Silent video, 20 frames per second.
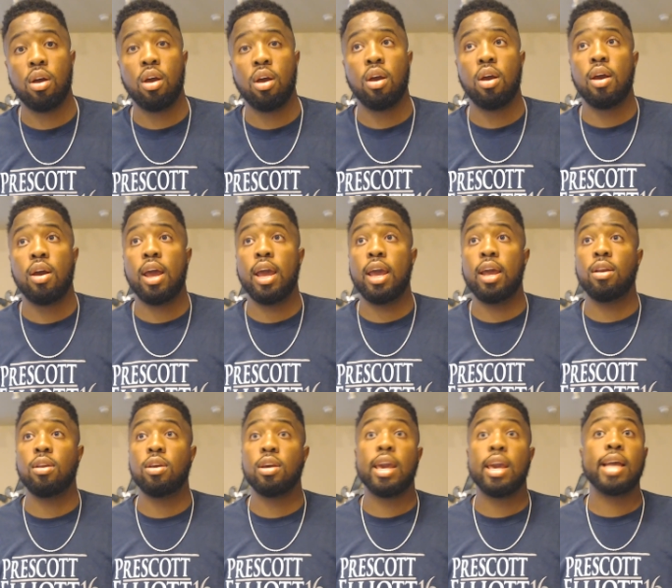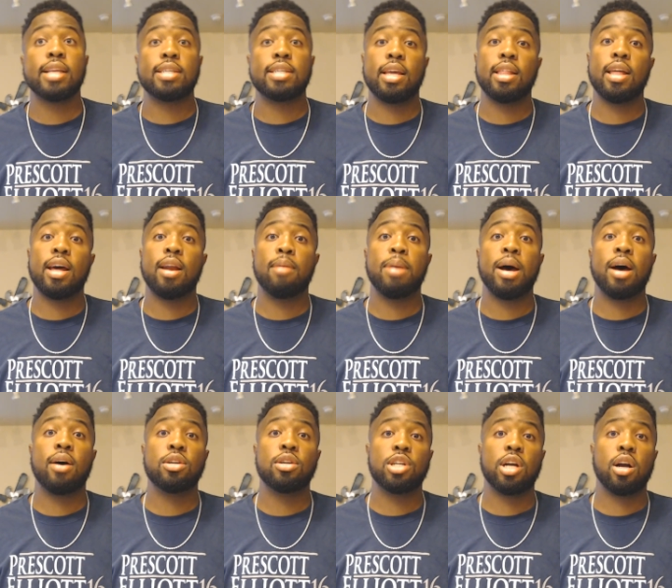And can't say that
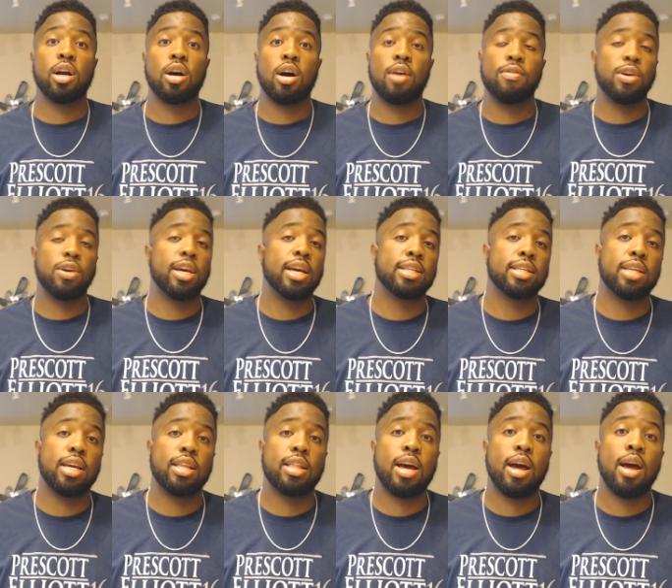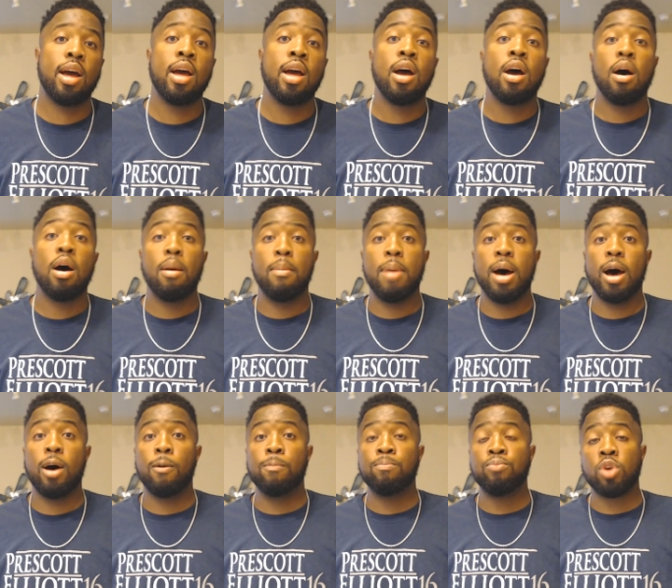about Jared Goff. You can't say that
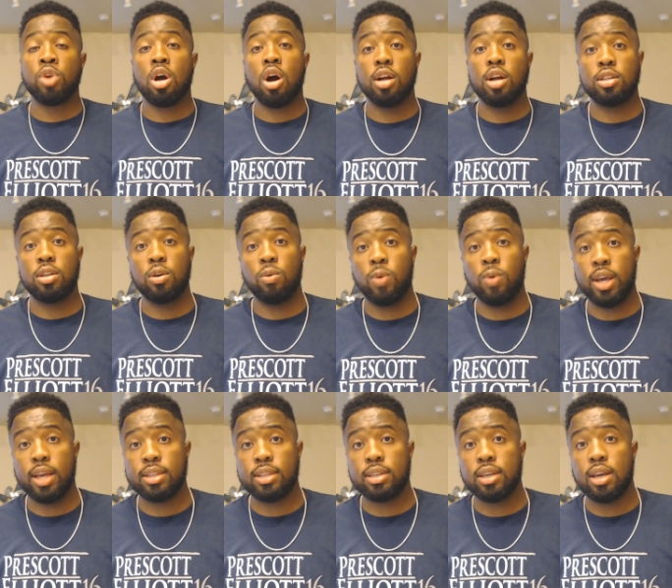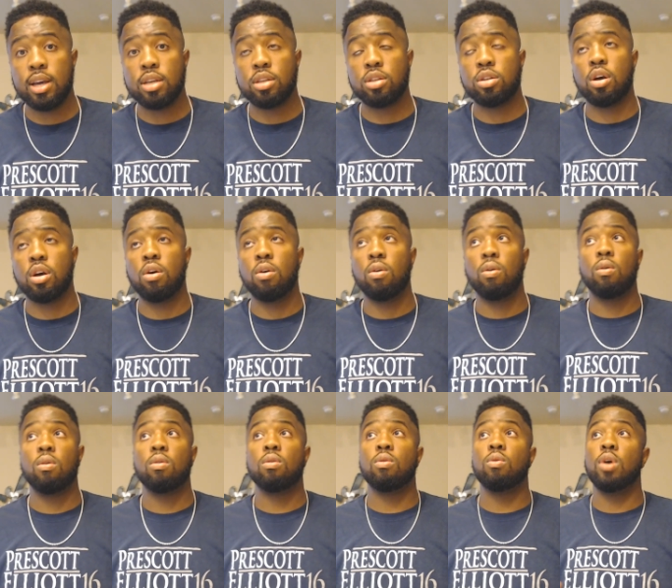about Carson Wentz. So
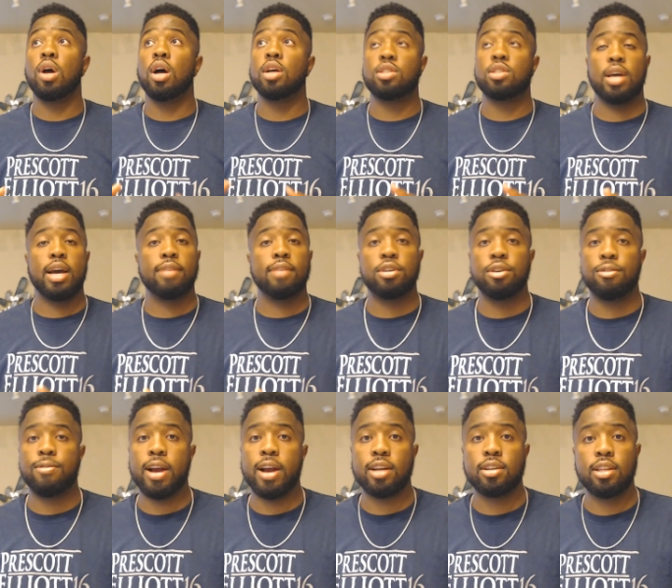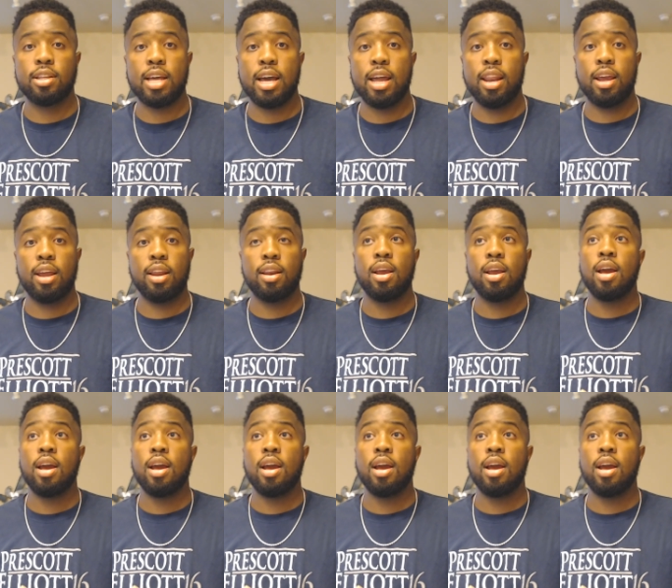we also have to factor that in.